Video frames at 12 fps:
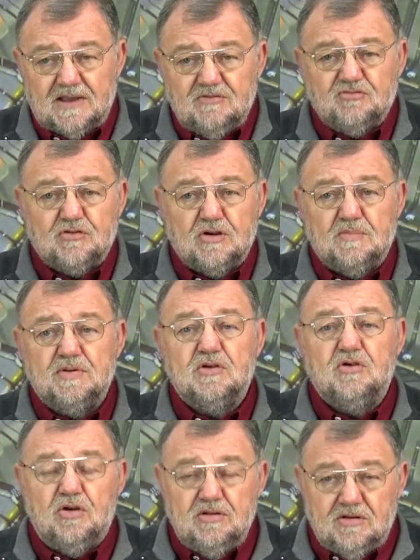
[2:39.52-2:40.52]
but we can
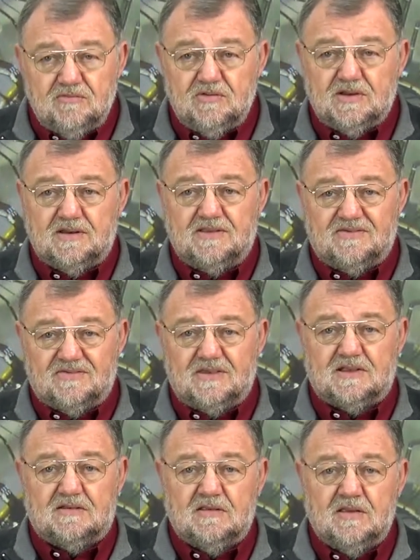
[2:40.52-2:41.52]
inform ourselves,
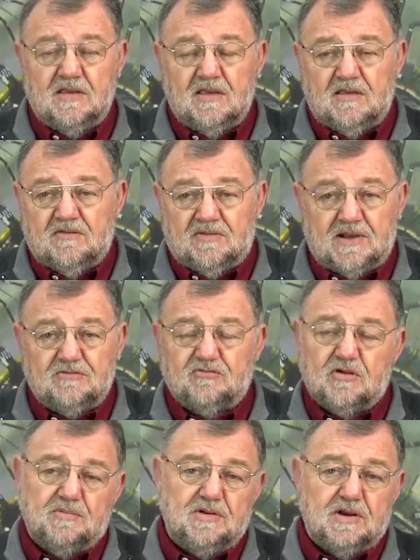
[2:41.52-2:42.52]
and we have the
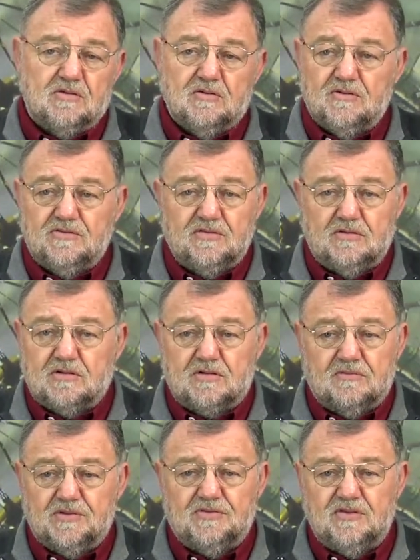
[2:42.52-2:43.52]
possibility in many
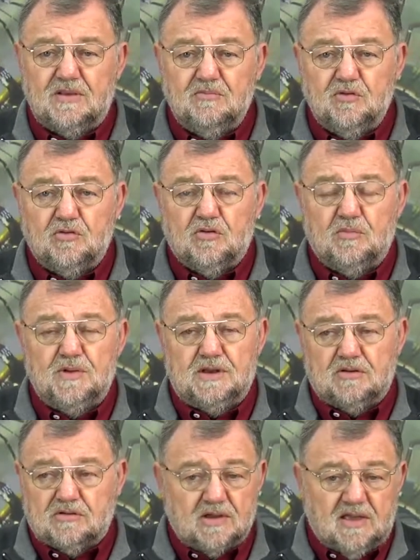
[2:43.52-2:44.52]
areas to measure.
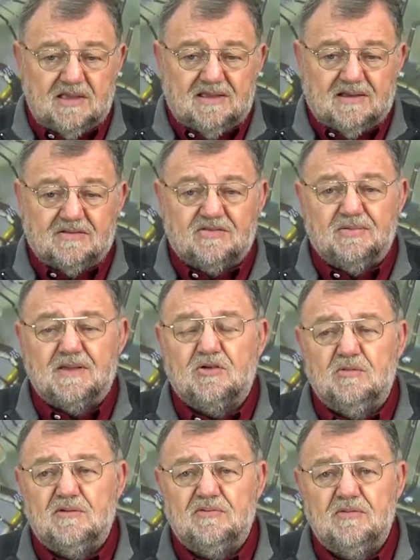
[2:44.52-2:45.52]
Because
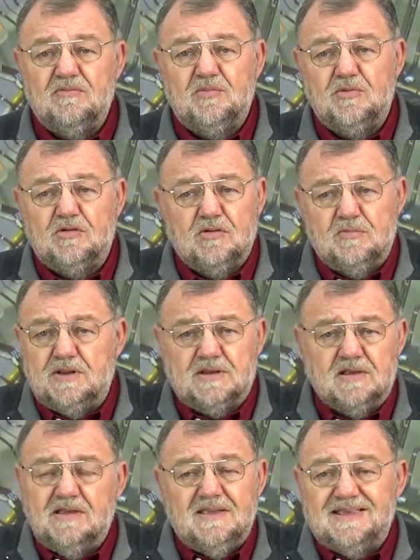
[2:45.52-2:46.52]
fine dust we
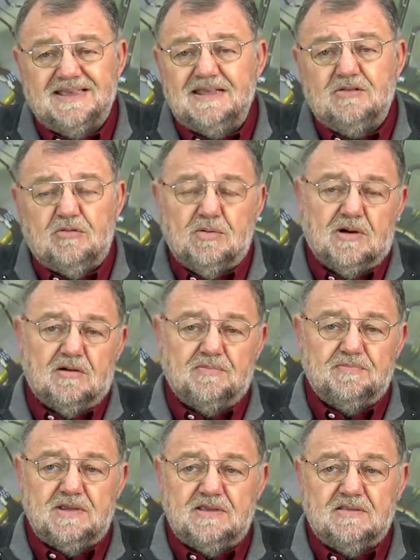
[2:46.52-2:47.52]
cannot see.
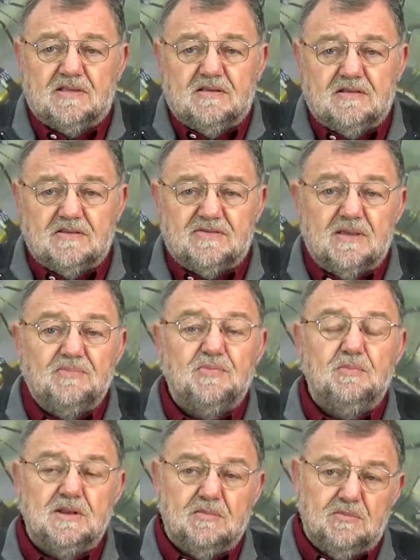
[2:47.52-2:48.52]
Fine
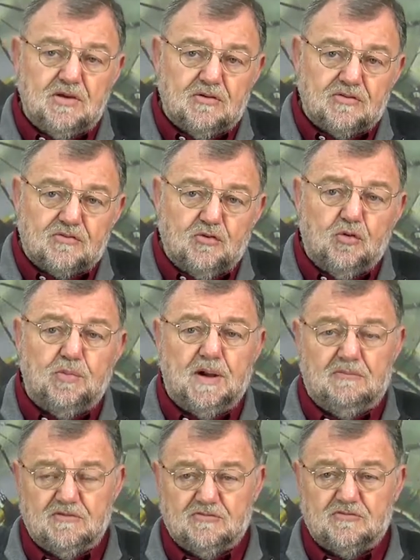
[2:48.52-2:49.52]
dust in the magnitude
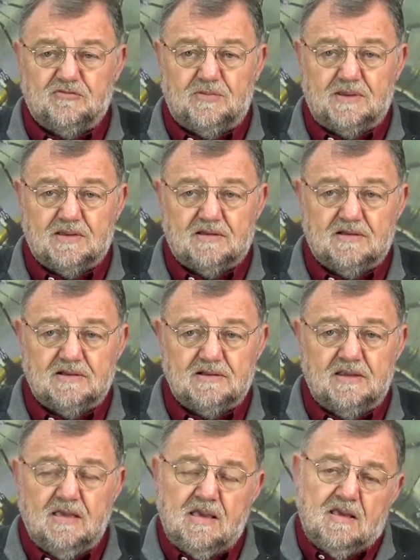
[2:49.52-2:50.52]
of 10
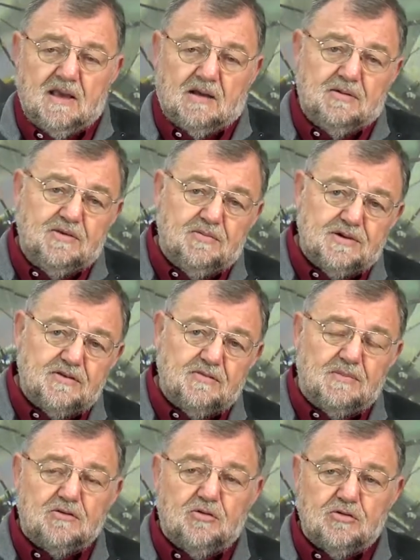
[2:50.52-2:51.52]
micrometers or
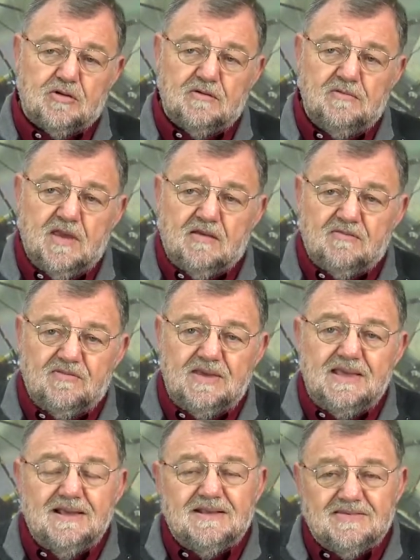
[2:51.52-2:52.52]
2.5 micrometer
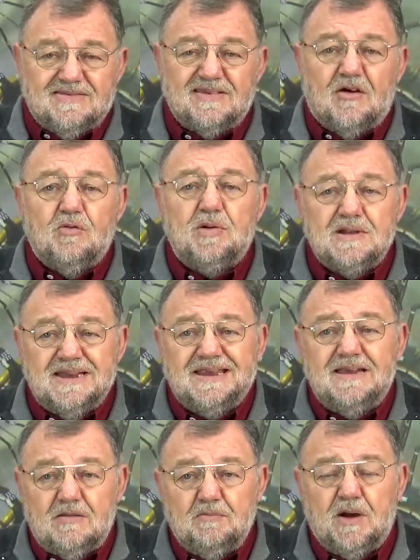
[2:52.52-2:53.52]
is not
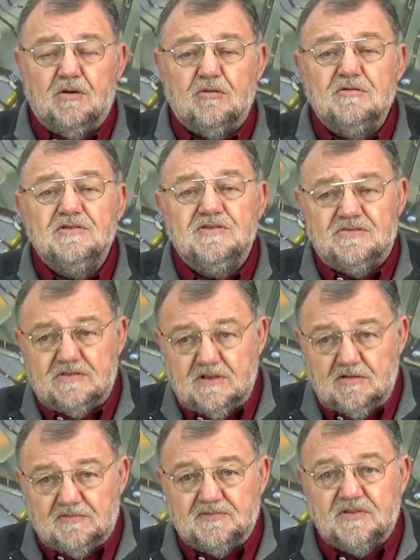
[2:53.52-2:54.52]
possible even with a
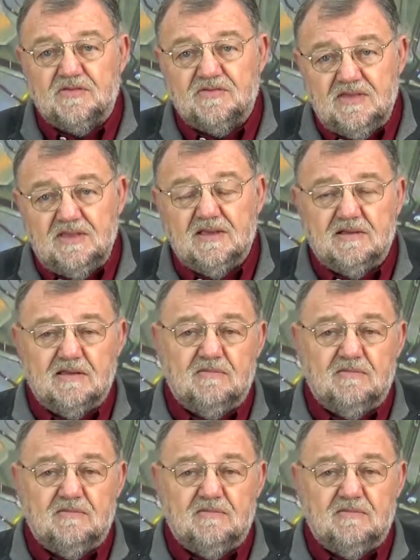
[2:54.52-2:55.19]
microscope.